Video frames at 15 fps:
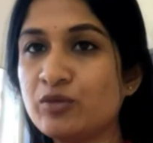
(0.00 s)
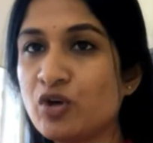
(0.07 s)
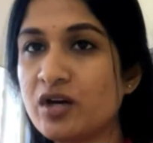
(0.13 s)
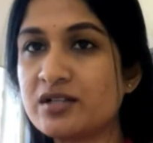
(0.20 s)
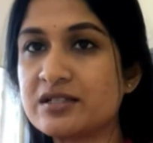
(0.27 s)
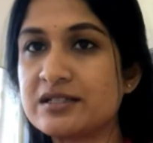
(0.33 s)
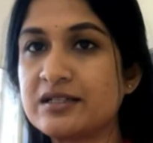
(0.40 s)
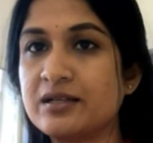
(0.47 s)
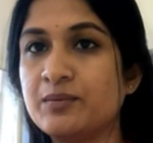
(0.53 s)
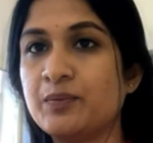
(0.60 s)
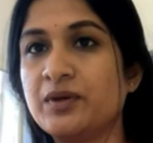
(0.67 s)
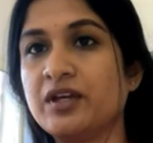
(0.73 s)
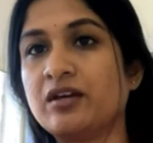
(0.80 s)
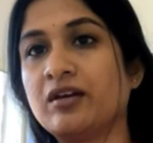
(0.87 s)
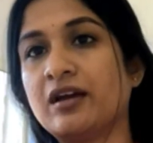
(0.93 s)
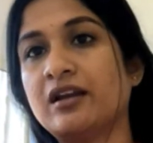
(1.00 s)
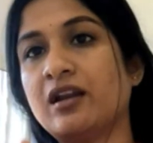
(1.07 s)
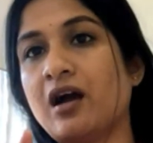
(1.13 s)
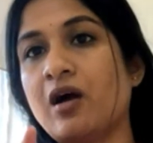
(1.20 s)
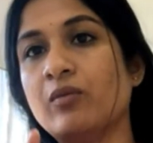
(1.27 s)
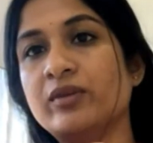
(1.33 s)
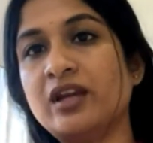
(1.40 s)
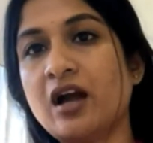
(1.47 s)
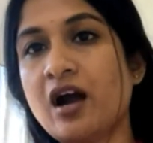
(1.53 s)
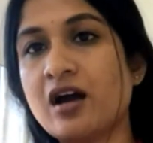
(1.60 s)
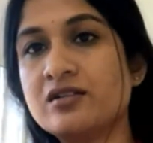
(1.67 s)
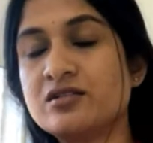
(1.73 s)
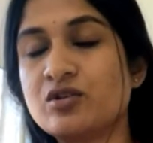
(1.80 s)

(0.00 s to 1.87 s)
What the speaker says: you are sleeping and how many hours